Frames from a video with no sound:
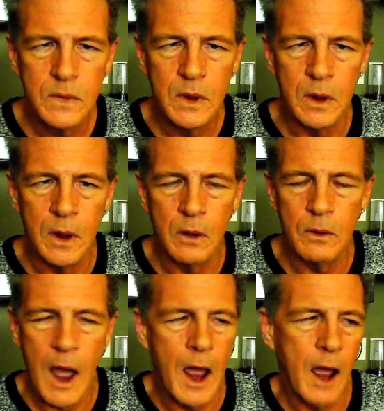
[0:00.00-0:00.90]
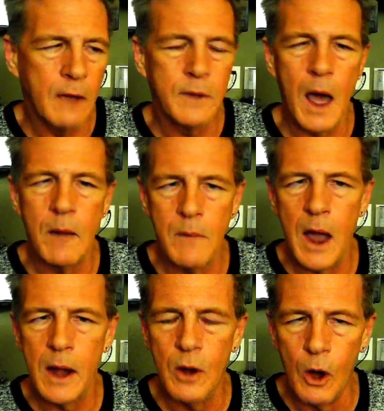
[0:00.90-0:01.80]
I've got
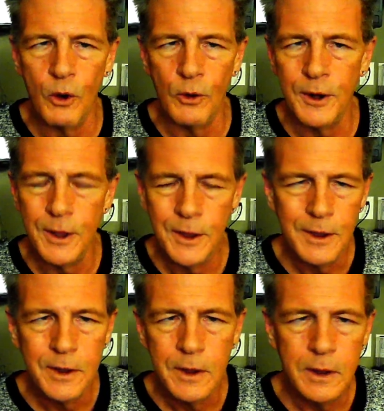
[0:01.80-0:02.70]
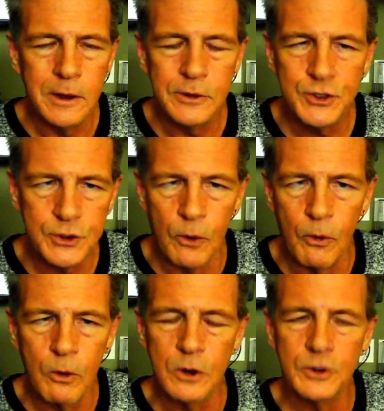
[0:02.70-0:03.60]
my own
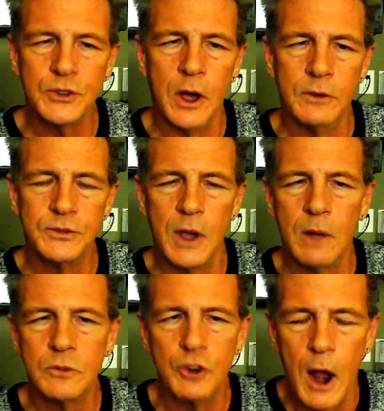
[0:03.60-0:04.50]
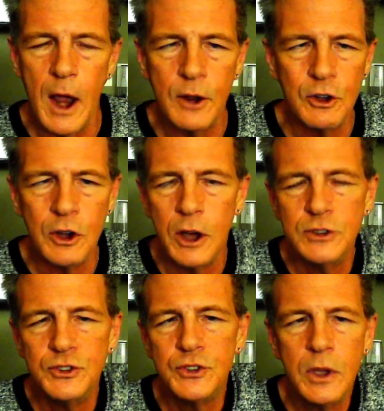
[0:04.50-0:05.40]
stores of some dry
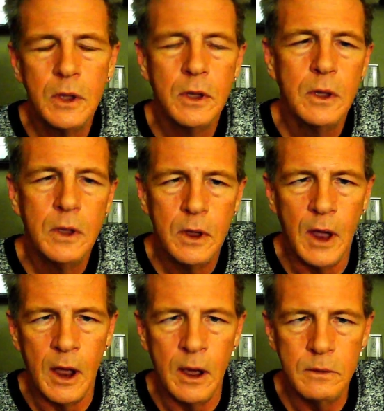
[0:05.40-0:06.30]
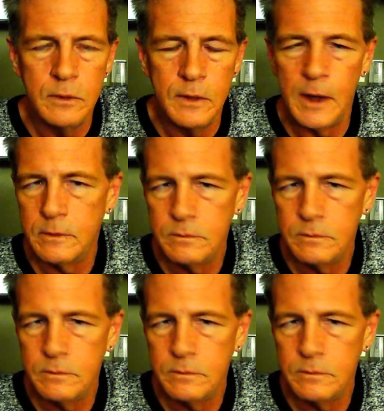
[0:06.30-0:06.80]
goods that